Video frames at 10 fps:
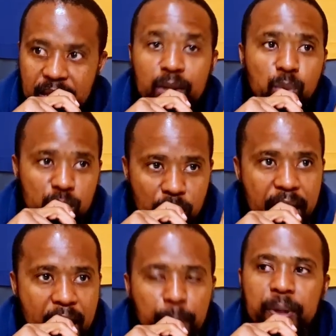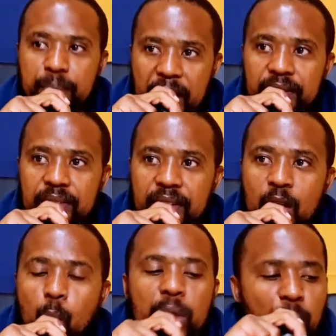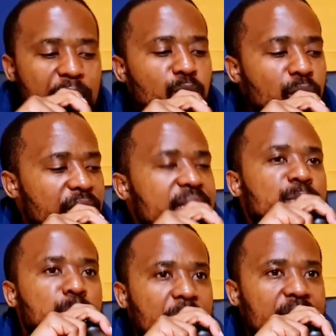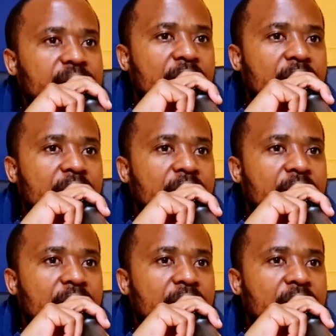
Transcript: That's what's going to happen, man. We went over this many